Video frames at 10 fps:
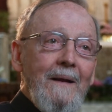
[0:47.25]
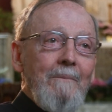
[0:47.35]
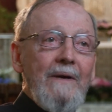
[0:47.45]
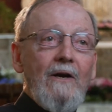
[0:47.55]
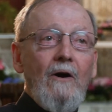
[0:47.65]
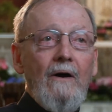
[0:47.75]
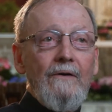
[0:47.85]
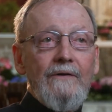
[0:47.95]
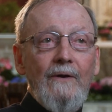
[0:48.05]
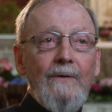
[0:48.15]

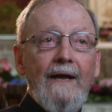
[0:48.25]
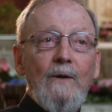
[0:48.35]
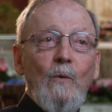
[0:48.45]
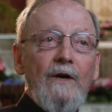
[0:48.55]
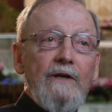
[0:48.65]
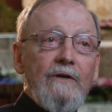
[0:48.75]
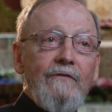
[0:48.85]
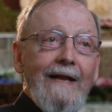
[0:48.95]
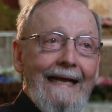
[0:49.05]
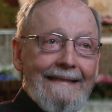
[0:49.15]
because I only had 1 year
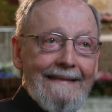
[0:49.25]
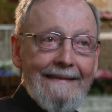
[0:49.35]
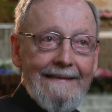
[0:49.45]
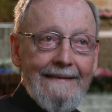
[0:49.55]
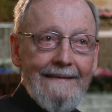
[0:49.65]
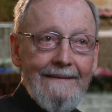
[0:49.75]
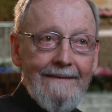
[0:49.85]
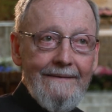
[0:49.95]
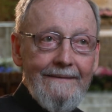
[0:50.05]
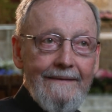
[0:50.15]
of Latin
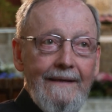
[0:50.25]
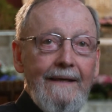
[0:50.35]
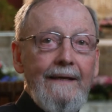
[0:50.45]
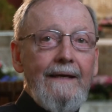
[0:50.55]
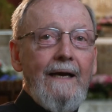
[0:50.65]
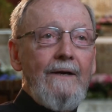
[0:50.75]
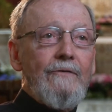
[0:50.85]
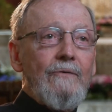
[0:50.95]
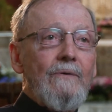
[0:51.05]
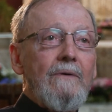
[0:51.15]
in high
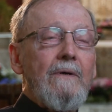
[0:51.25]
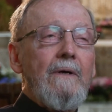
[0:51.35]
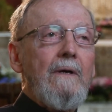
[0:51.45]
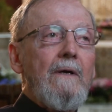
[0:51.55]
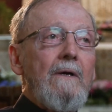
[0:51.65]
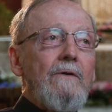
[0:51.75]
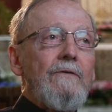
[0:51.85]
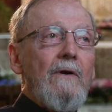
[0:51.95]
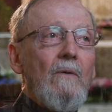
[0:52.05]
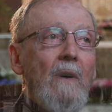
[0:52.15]
school. So